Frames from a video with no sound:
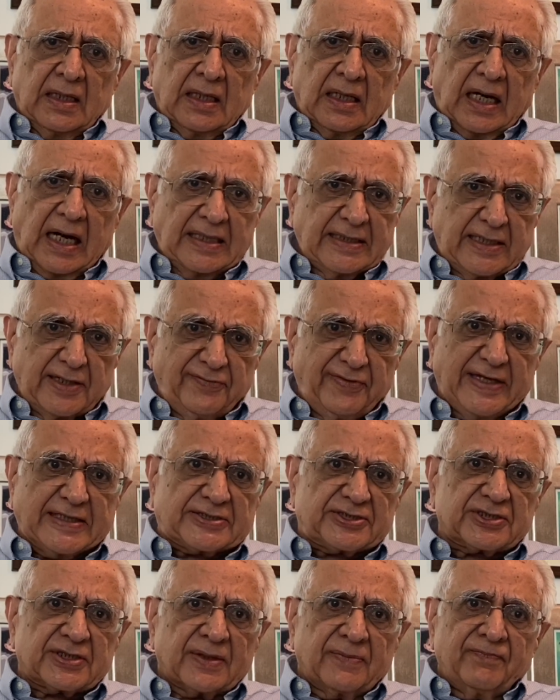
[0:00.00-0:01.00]
under
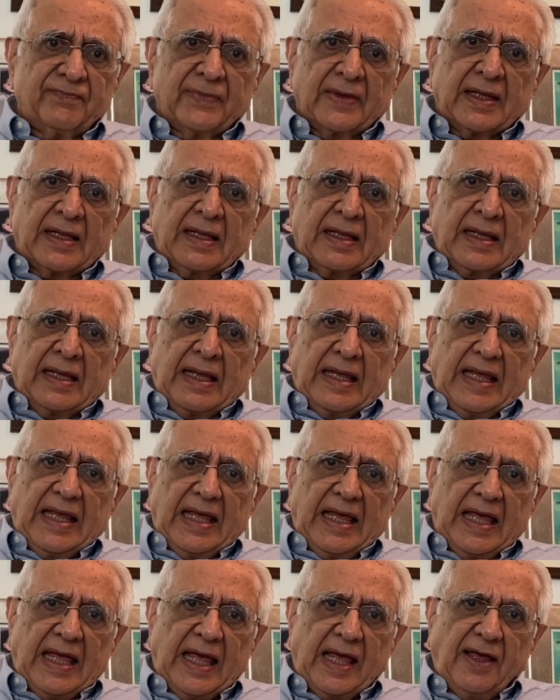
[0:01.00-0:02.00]
which
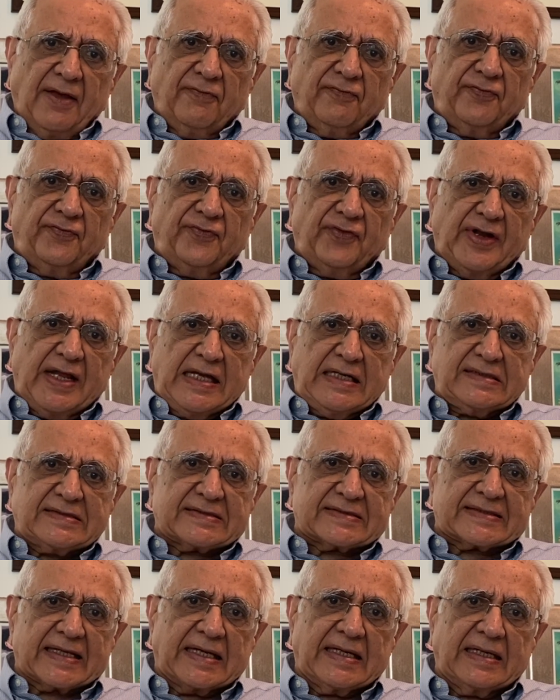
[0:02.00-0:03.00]
every
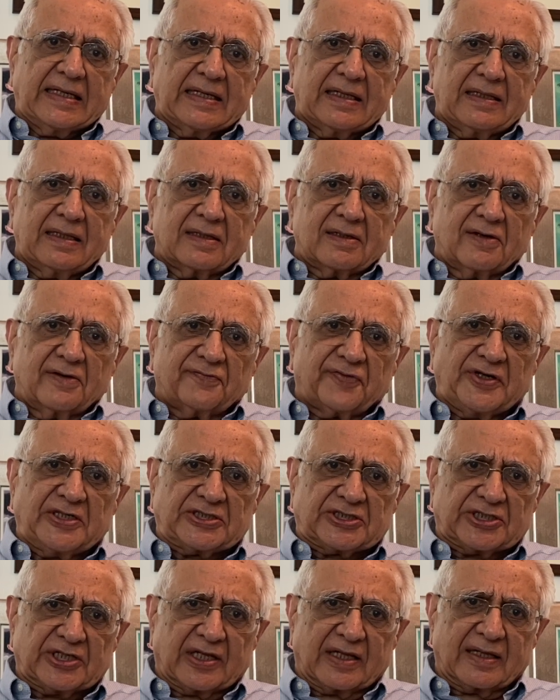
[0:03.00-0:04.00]
single
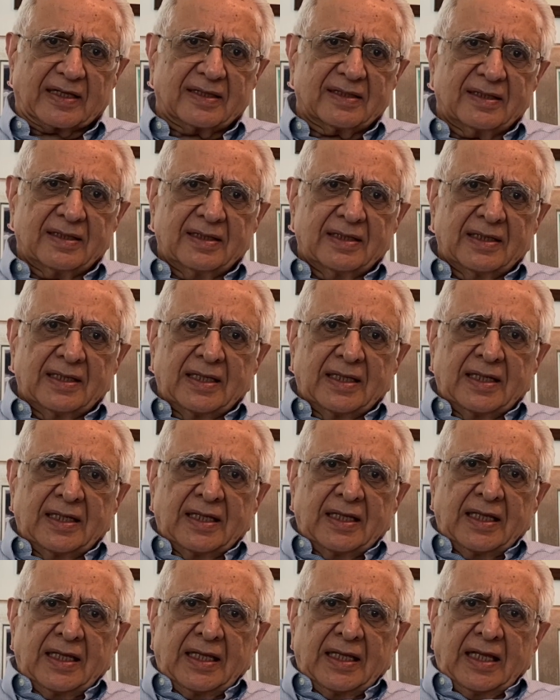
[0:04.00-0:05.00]
official,
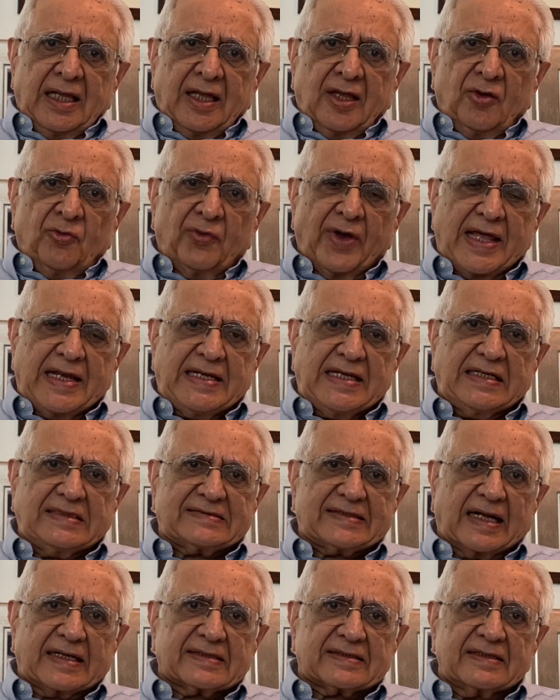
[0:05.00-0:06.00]
when he is
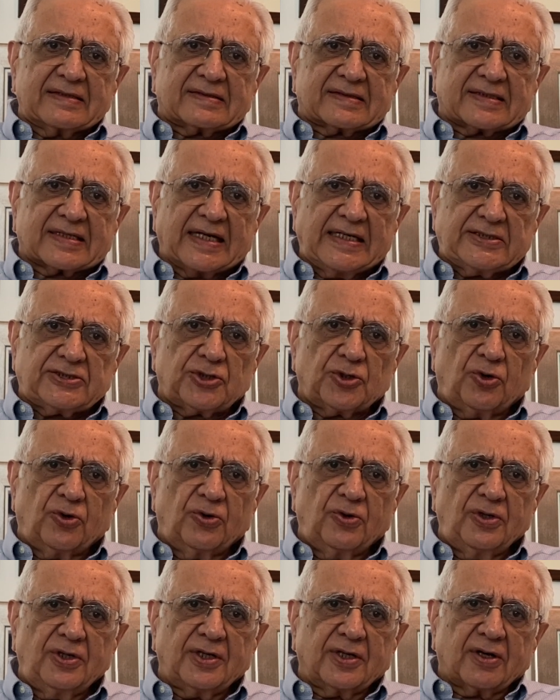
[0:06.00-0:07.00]
at the
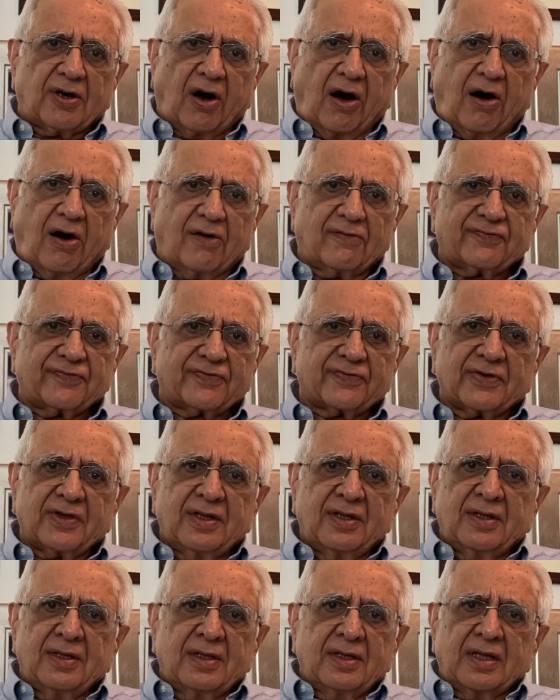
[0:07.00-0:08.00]
threshold of
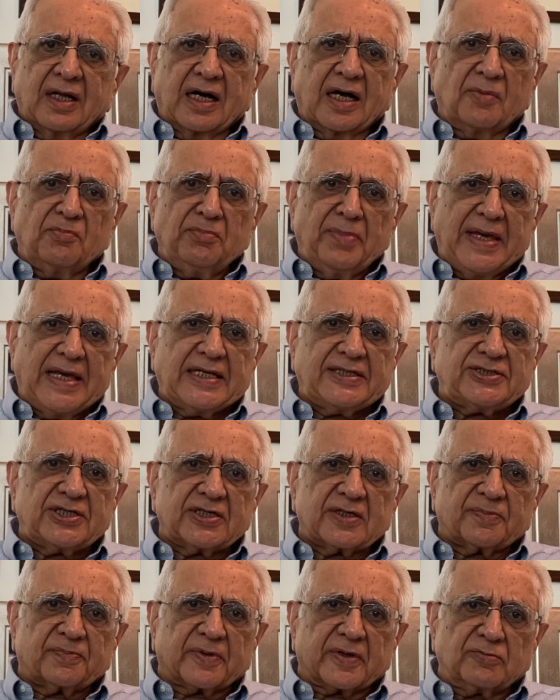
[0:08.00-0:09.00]
a major
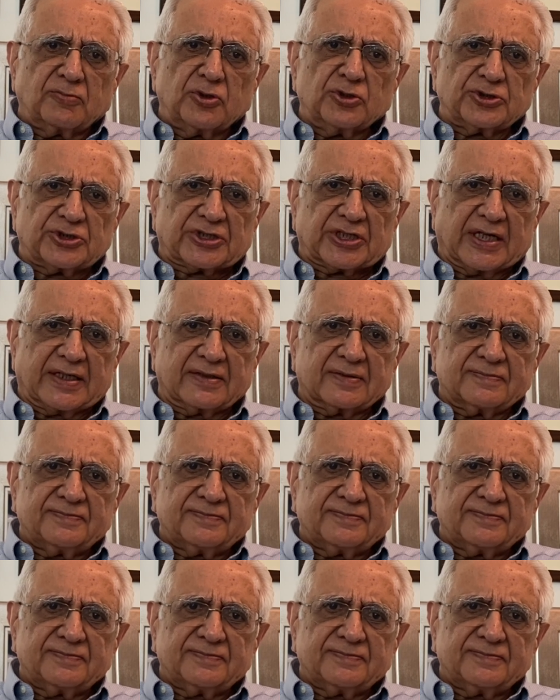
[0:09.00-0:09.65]
promotion,